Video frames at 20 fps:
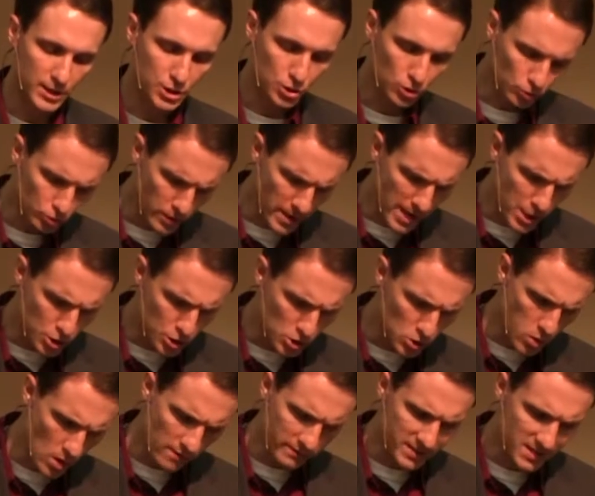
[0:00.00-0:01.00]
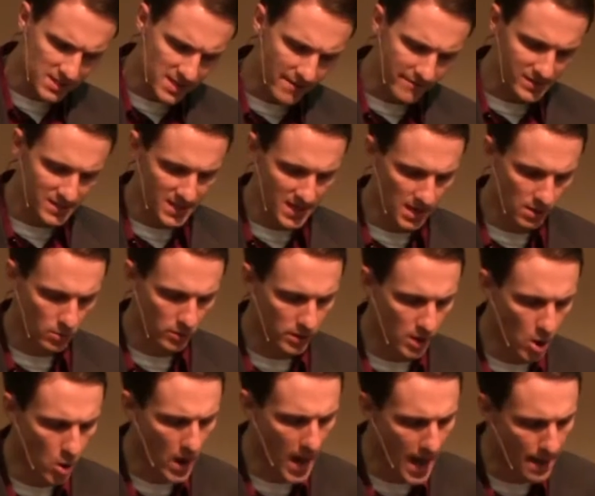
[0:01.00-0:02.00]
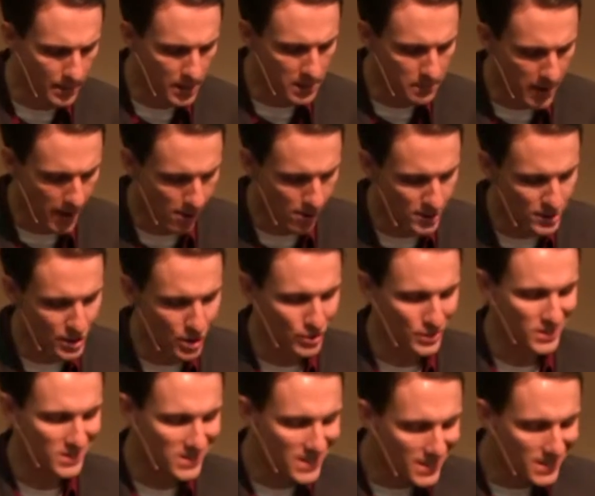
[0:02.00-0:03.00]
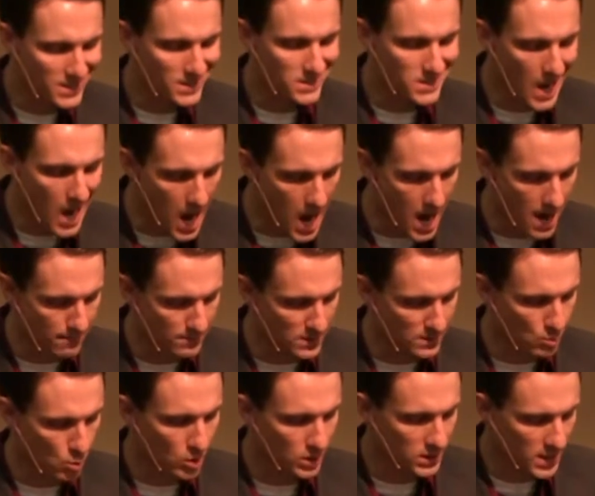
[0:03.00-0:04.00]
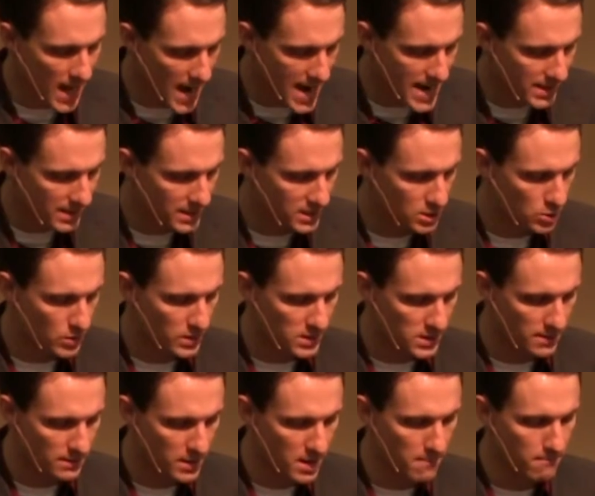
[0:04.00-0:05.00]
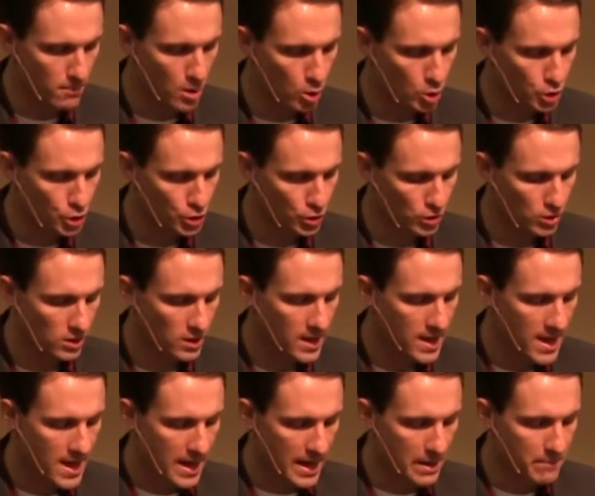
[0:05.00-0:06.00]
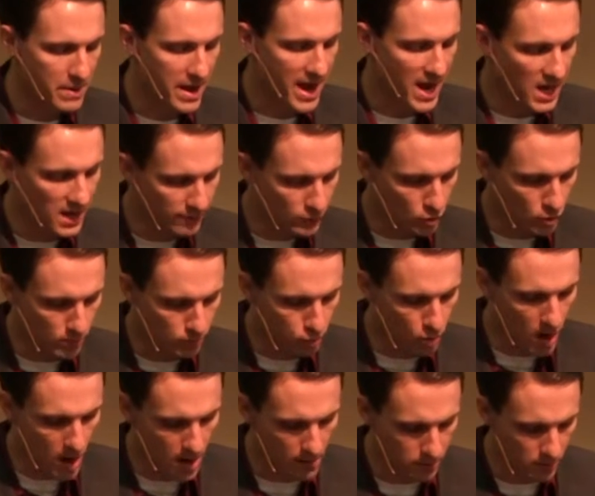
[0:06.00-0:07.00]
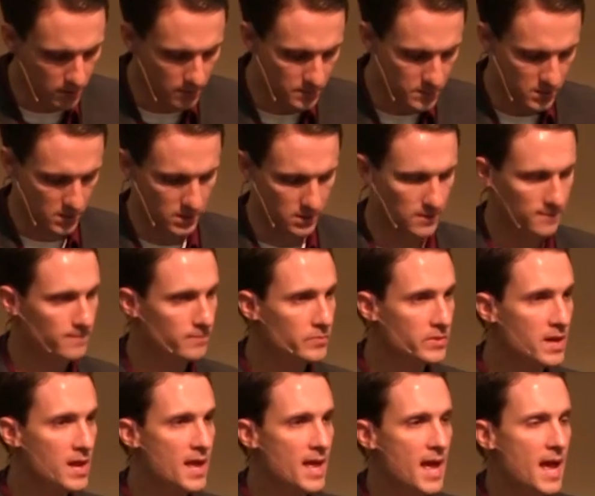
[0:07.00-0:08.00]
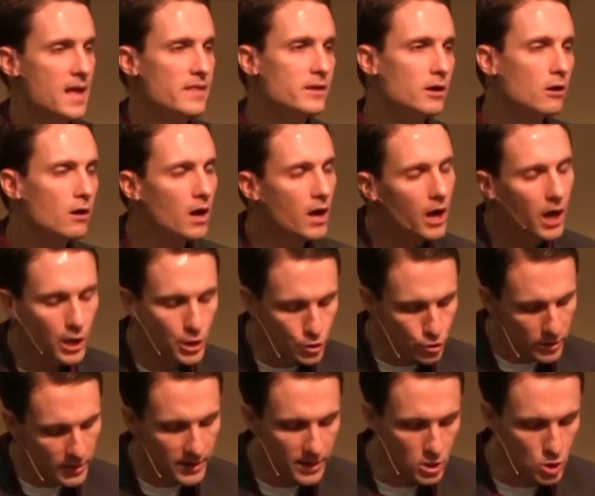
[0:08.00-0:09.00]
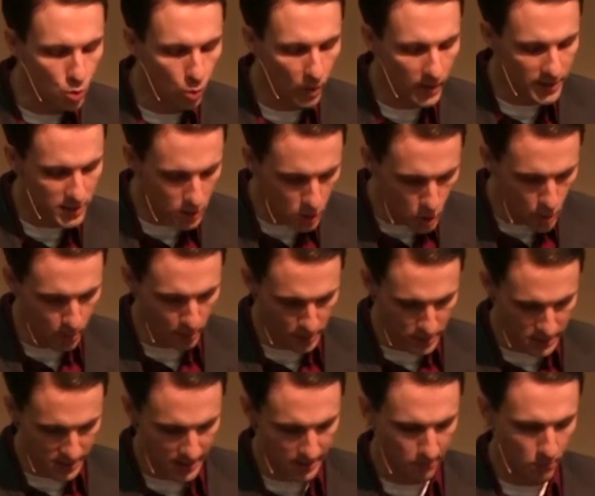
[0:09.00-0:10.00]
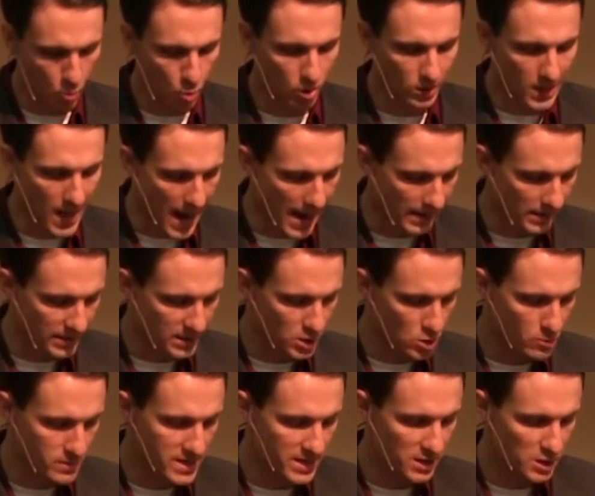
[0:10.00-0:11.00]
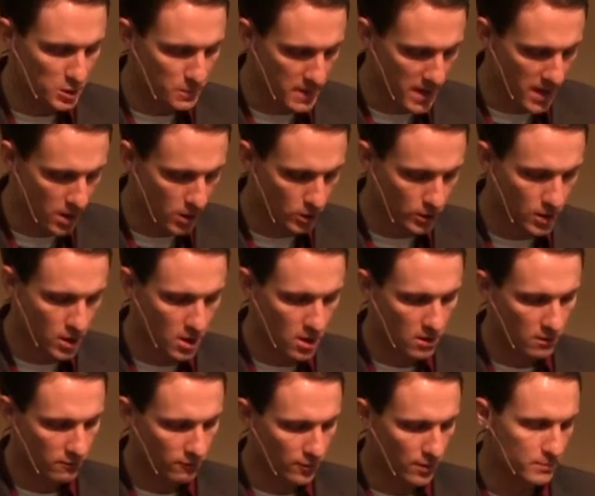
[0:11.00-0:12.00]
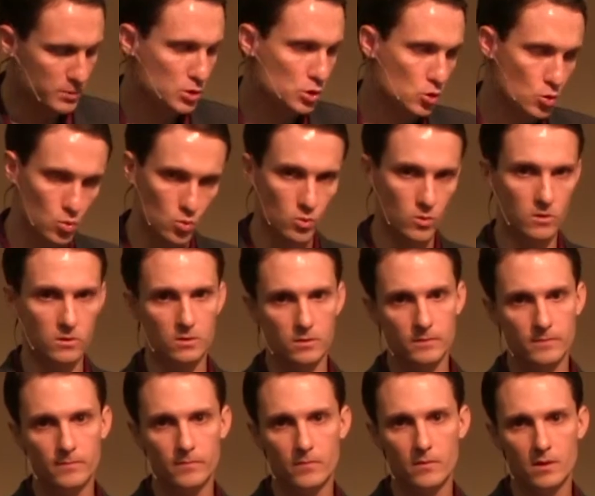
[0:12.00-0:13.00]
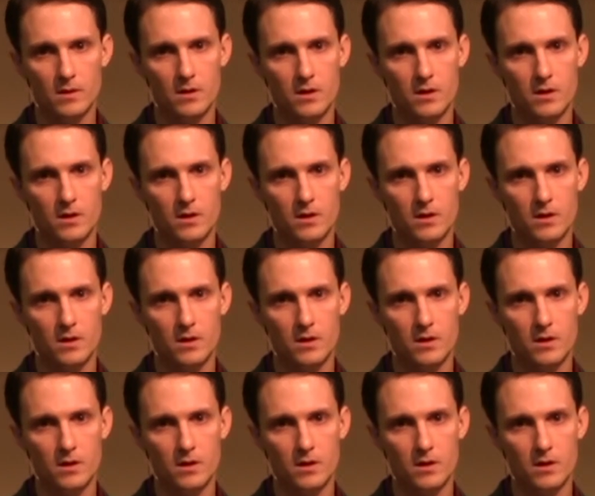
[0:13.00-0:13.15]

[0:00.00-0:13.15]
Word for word: In fact, children ages 12 to 17 with cohabiting parents are six times more likely to exhibit emotional and behavioral problems, and they're 122% more likely to be expelled from school.